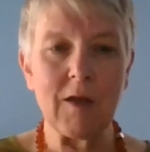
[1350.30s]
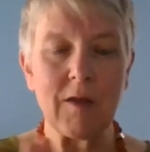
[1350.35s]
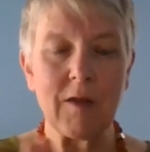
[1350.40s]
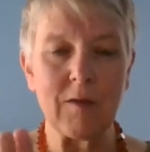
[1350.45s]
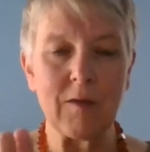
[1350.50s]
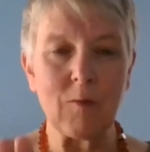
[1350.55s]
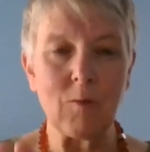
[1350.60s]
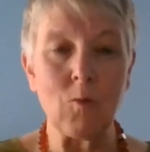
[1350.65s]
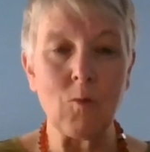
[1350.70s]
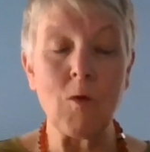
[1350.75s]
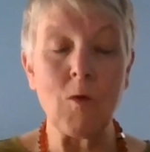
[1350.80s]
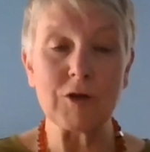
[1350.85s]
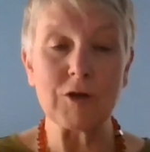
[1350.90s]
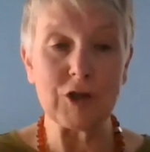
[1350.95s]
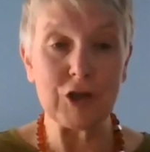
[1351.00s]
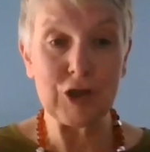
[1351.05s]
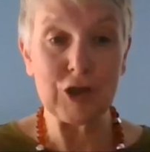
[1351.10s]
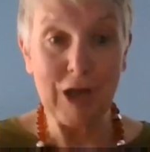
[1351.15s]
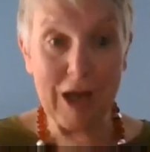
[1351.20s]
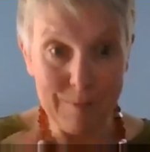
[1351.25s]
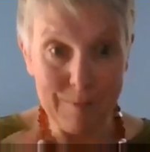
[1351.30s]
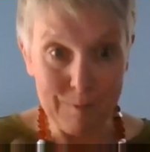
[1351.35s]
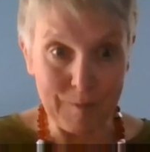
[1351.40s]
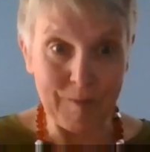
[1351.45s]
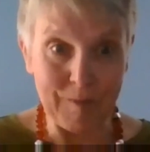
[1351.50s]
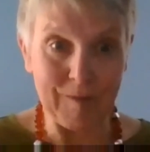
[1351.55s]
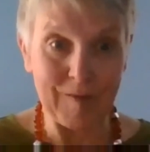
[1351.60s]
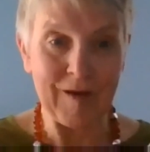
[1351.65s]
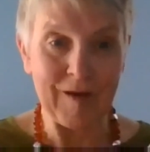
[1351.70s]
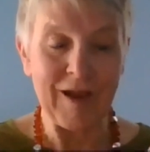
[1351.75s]
what
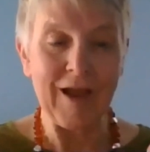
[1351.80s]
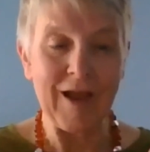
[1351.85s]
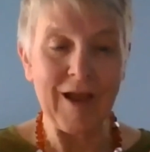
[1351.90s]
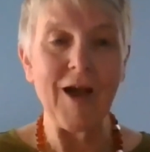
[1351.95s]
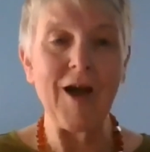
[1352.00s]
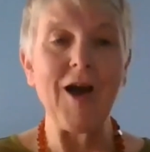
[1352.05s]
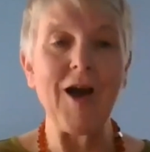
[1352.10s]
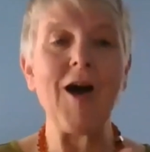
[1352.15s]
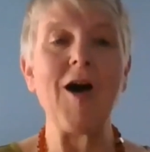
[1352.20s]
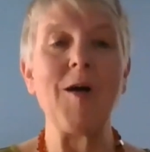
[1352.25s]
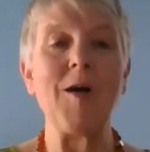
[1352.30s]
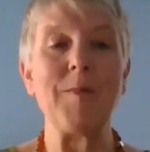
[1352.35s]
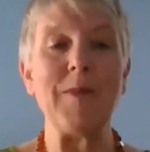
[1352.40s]
shapes our